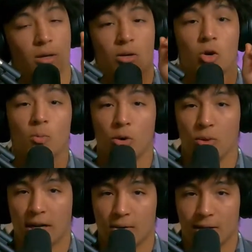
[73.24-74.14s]

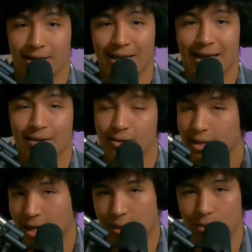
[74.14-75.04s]
GoPro went out again.
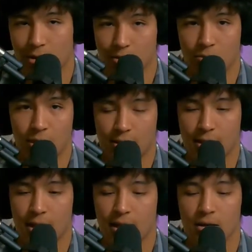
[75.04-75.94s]
The camera went out
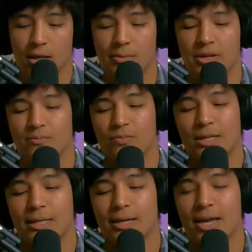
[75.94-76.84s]
again in
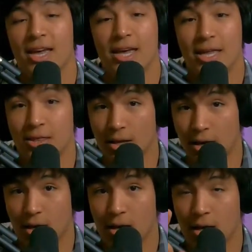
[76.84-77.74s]

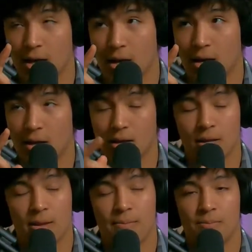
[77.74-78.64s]
the
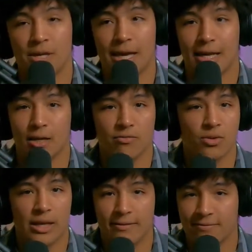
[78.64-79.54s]
beginning
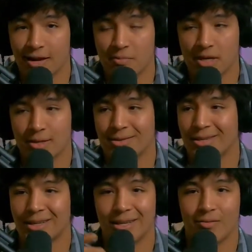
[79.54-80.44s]
for like 5 minutes,
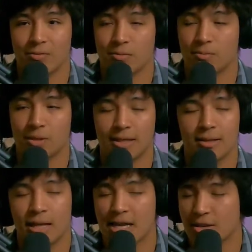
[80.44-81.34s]
and then again for
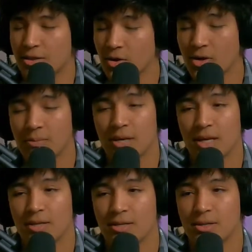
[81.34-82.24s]
like the last 30
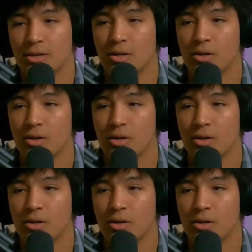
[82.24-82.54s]
minutes.